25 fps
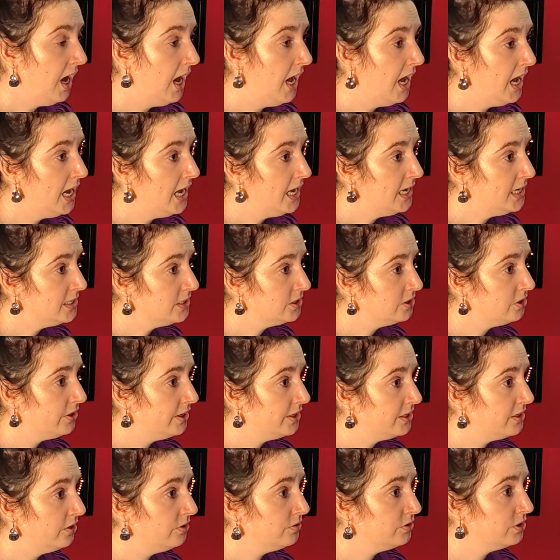and so
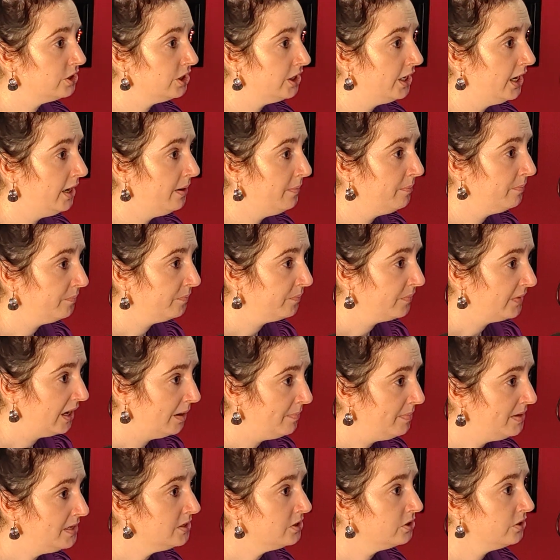they don't
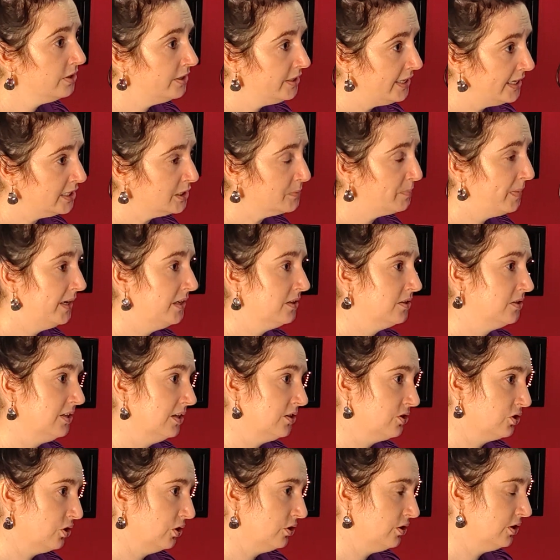come in. So then that space
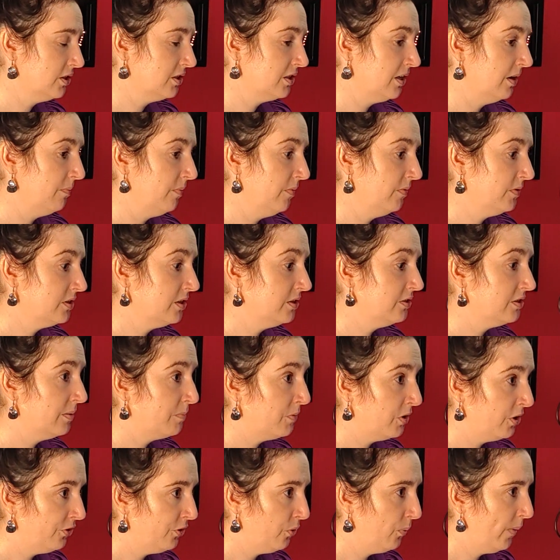does go to
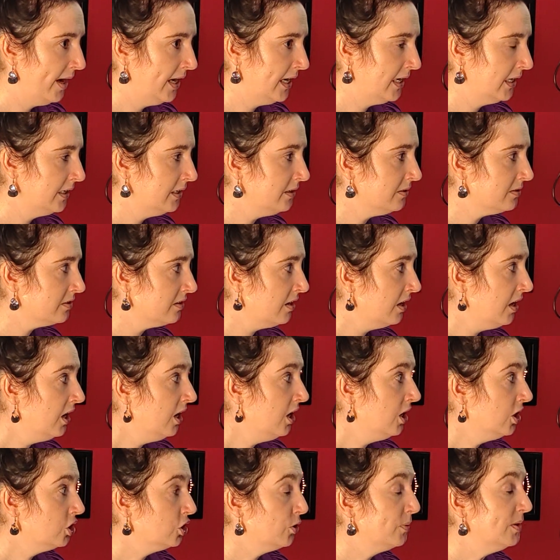someone on the waiting list.
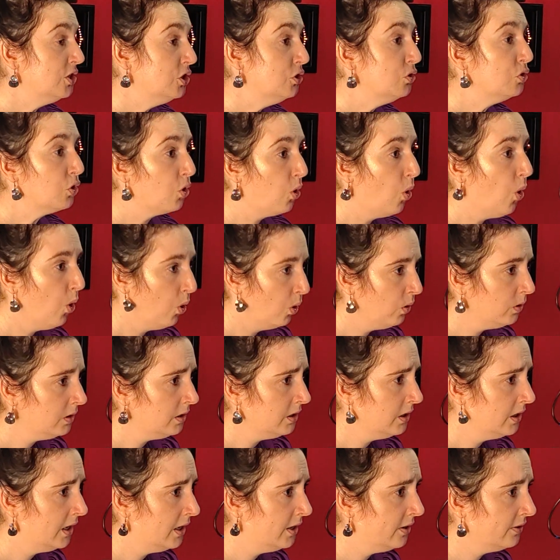So we do
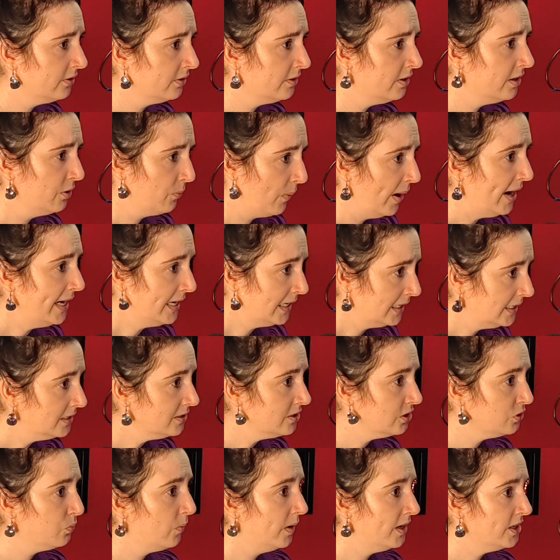call the waiting
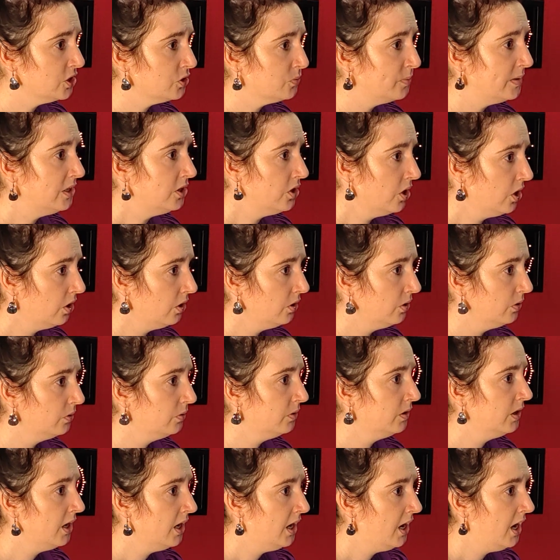list once we
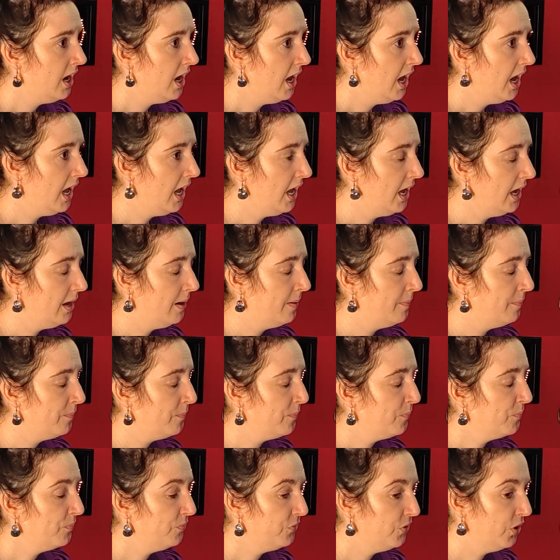know
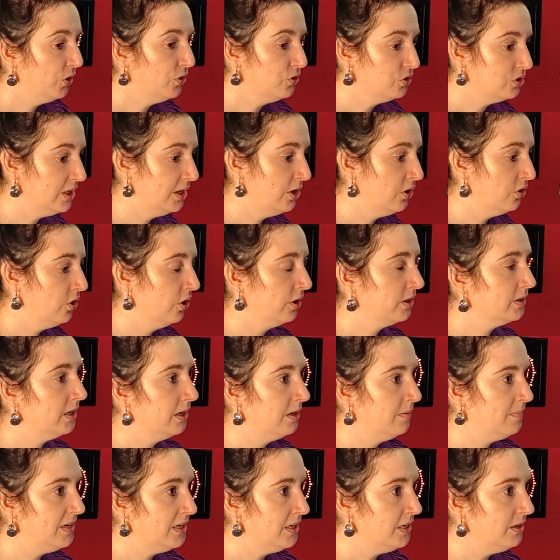those that are not
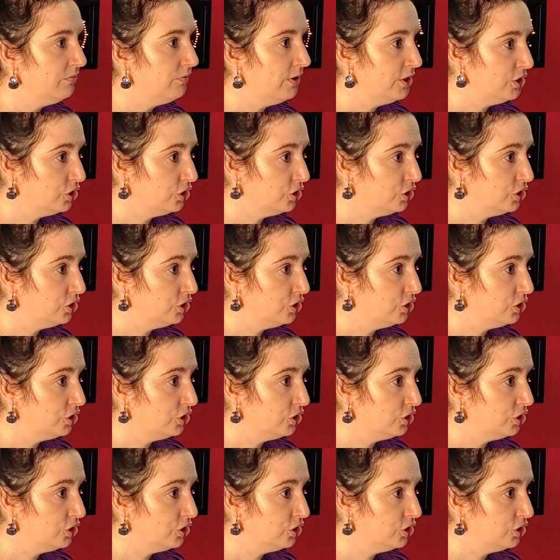going to be